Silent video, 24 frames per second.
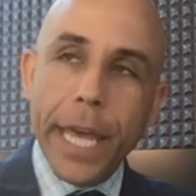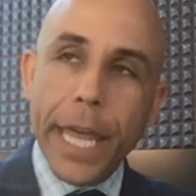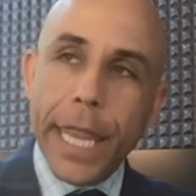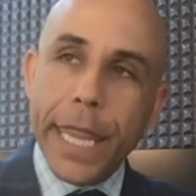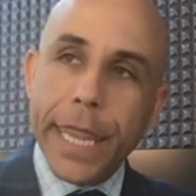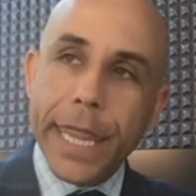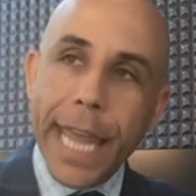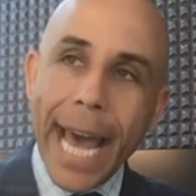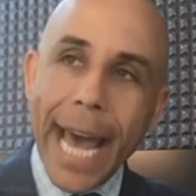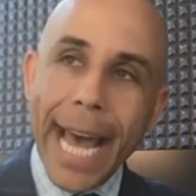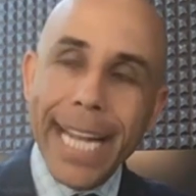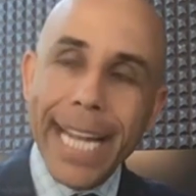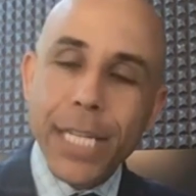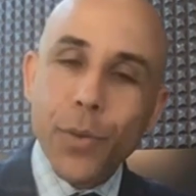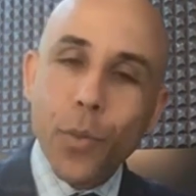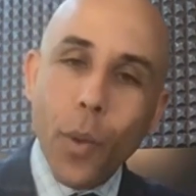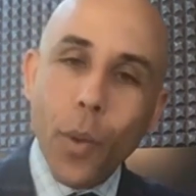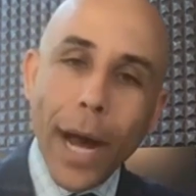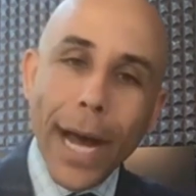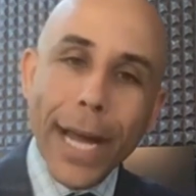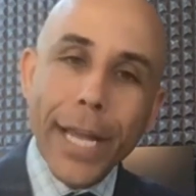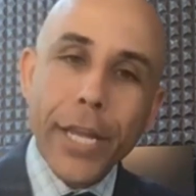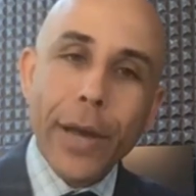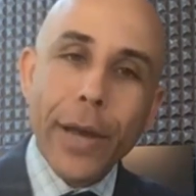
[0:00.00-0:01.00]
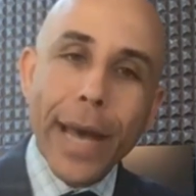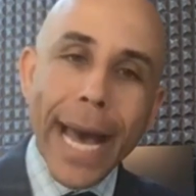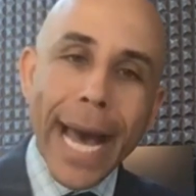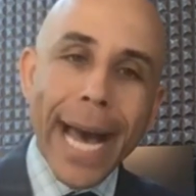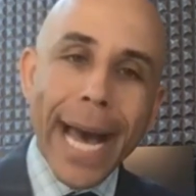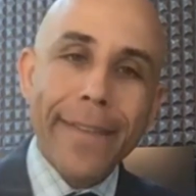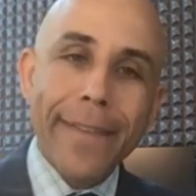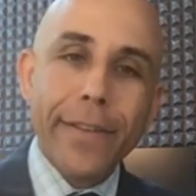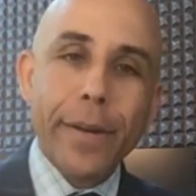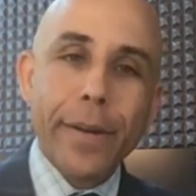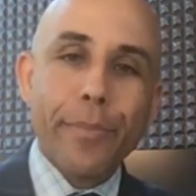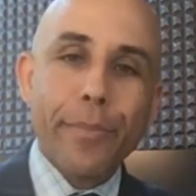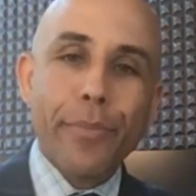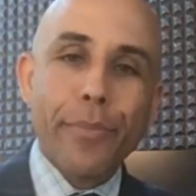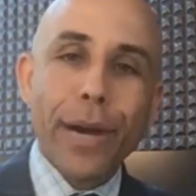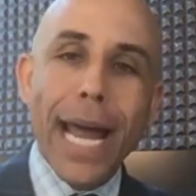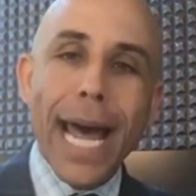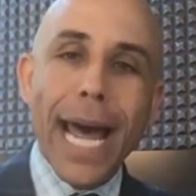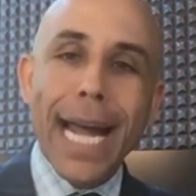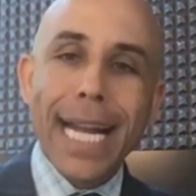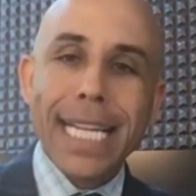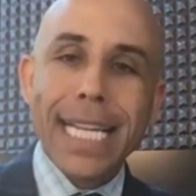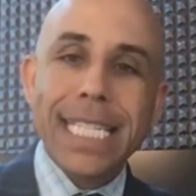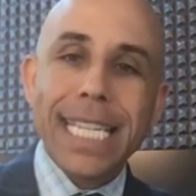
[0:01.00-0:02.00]
That's why you have to
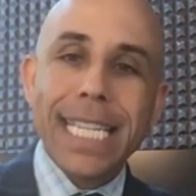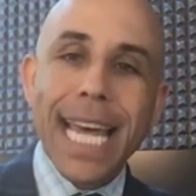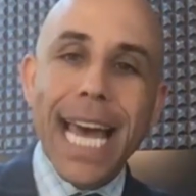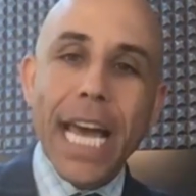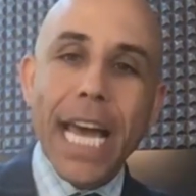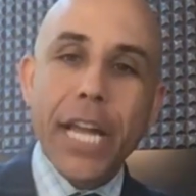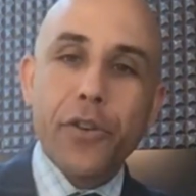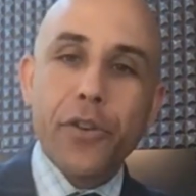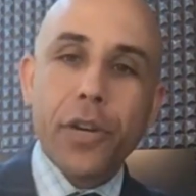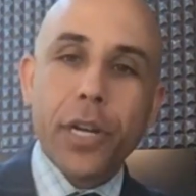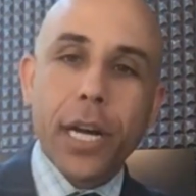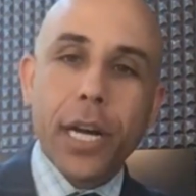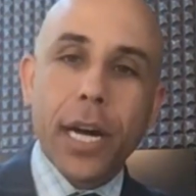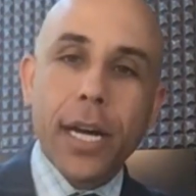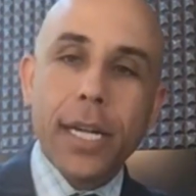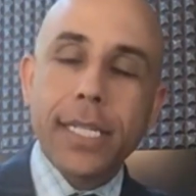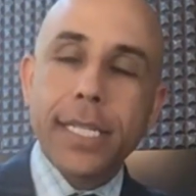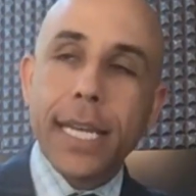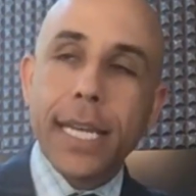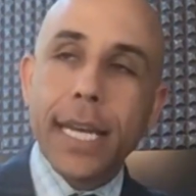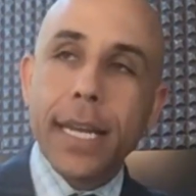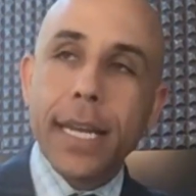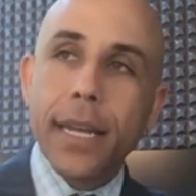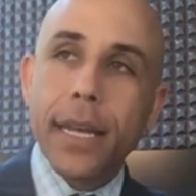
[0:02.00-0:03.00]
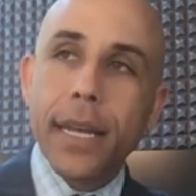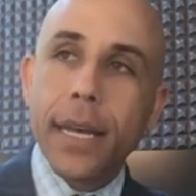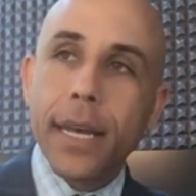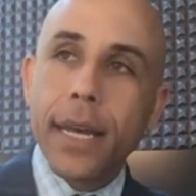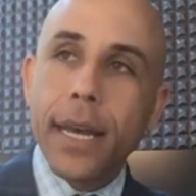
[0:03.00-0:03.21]
practice at your content.